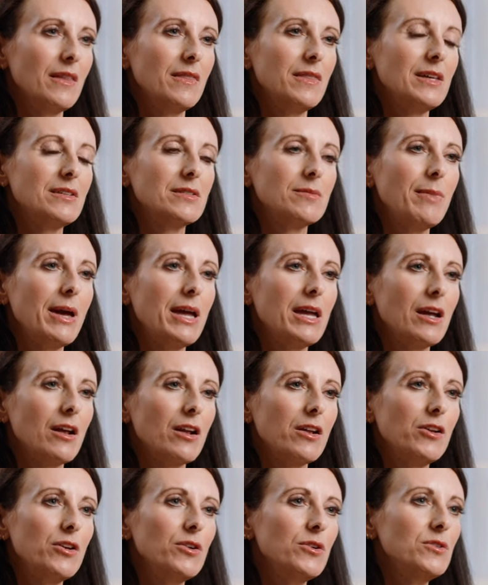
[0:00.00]
This may
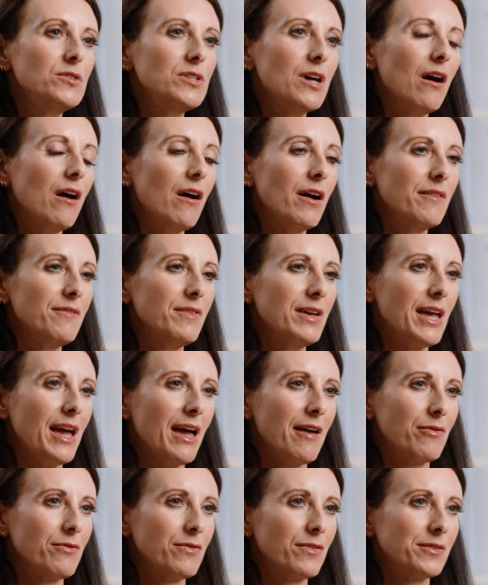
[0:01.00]
include
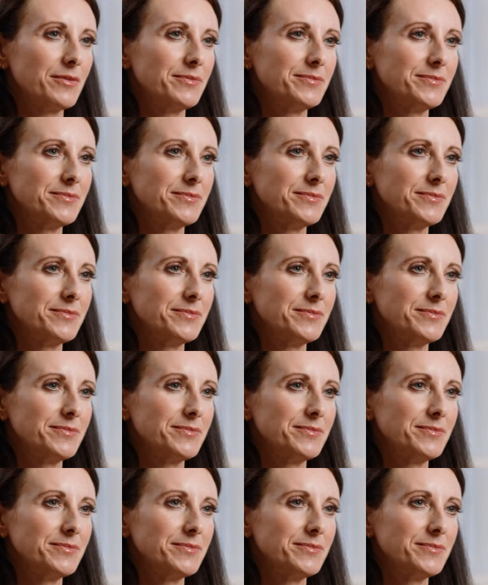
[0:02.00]
IVF.